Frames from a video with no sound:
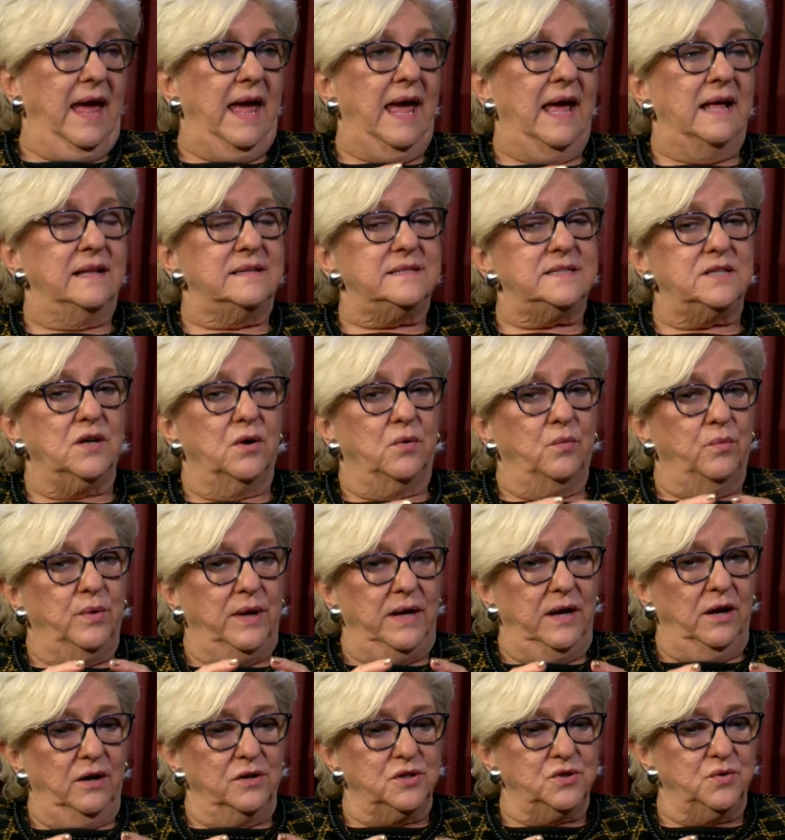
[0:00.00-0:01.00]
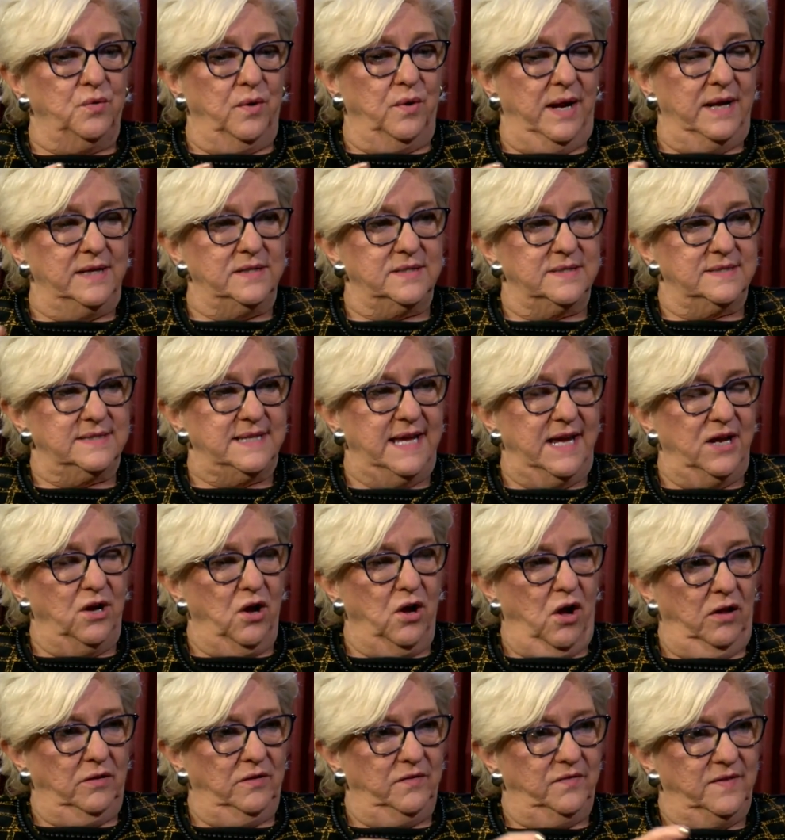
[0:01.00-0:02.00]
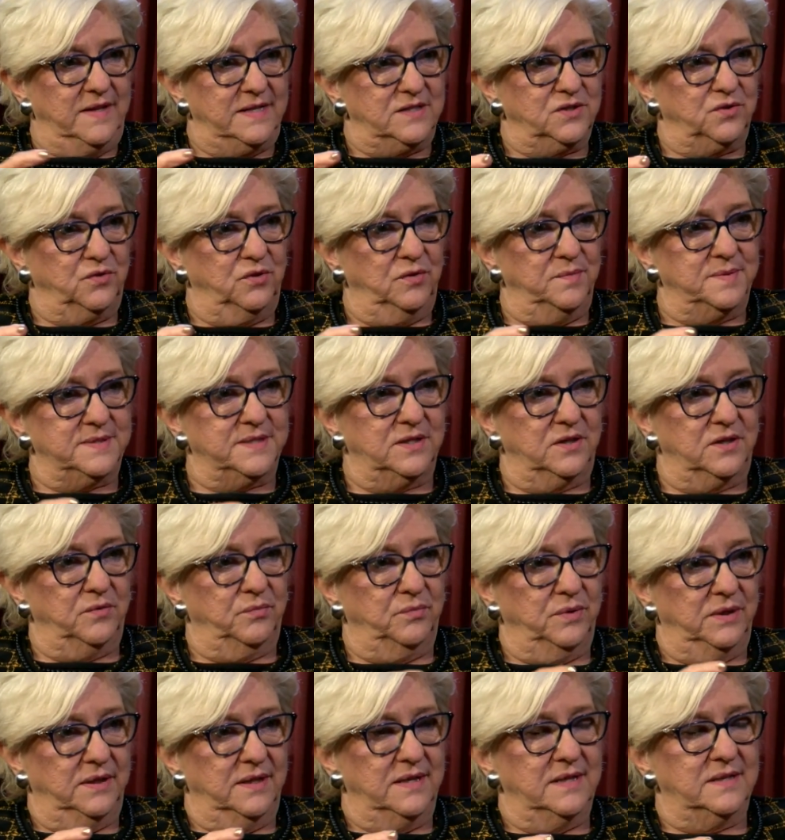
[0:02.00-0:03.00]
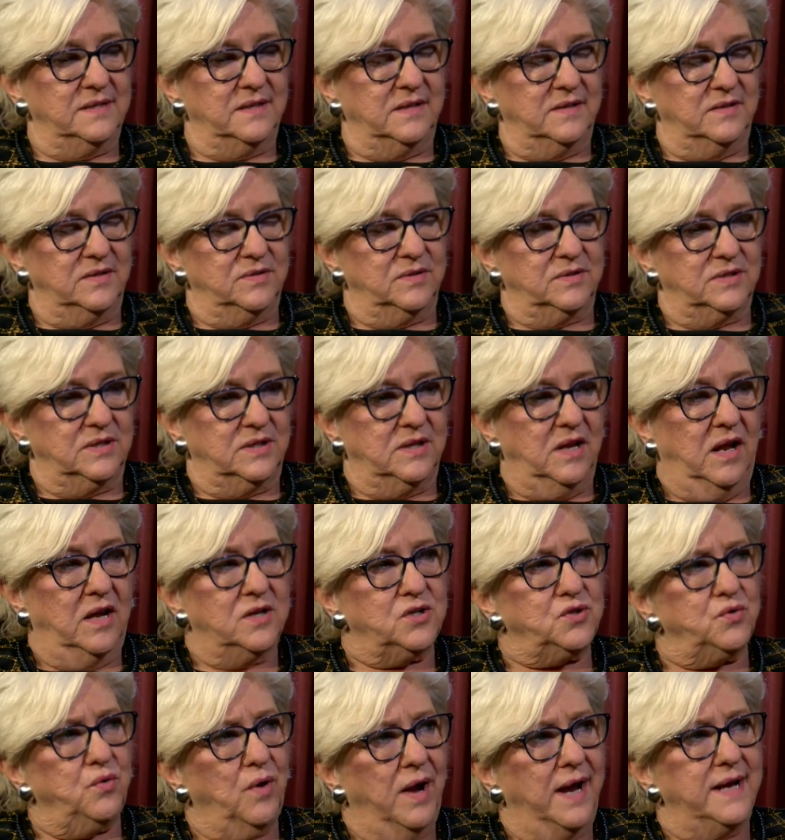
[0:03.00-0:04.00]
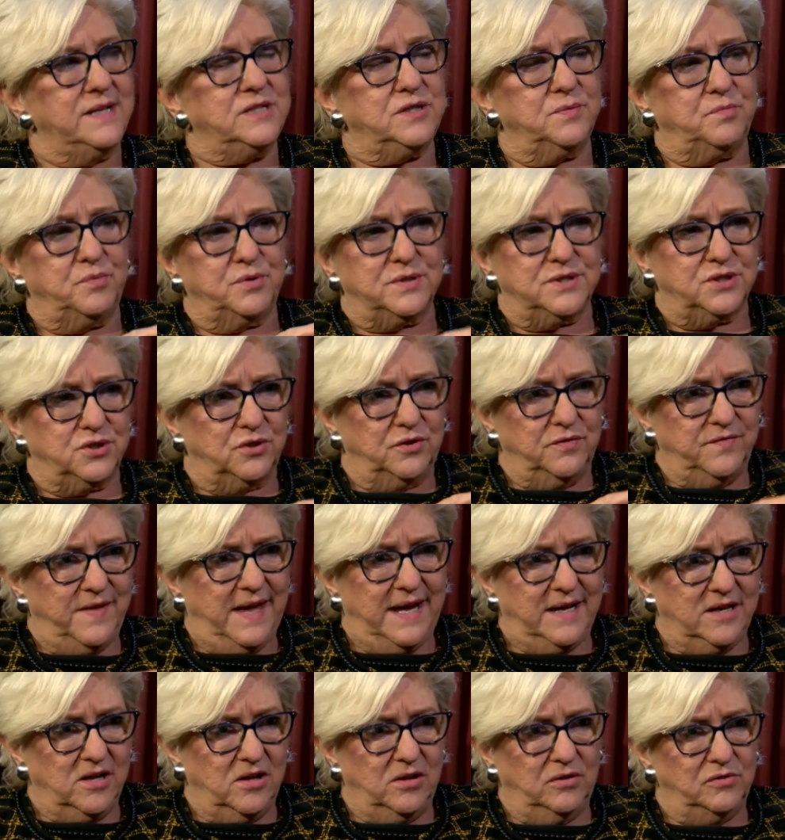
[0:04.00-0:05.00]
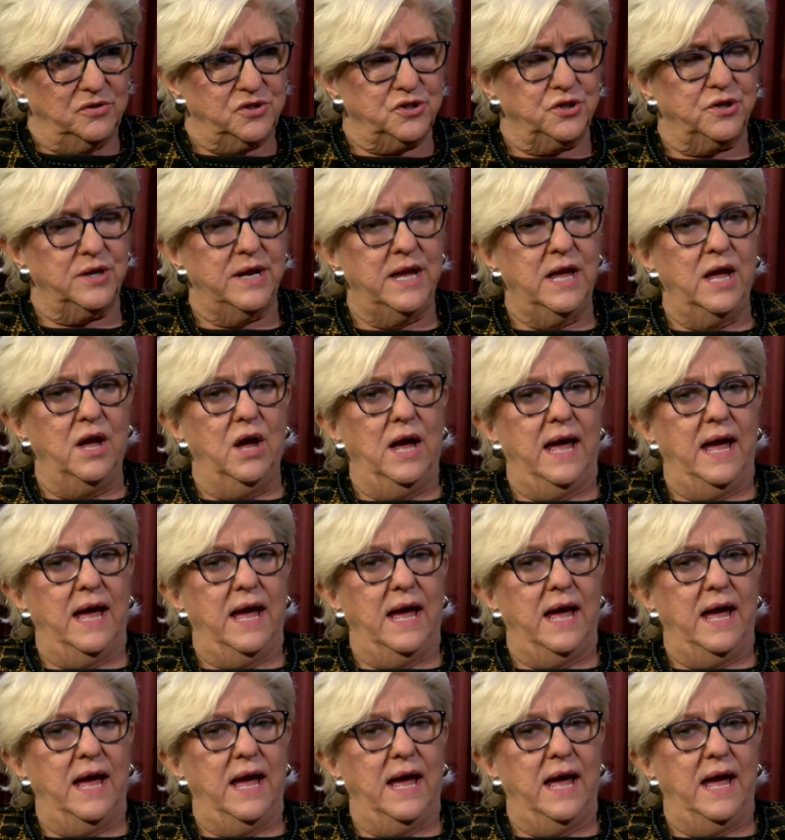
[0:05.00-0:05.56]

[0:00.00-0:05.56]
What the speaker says: And so we are trying to take all of these groups that are really trying to preserve that culture.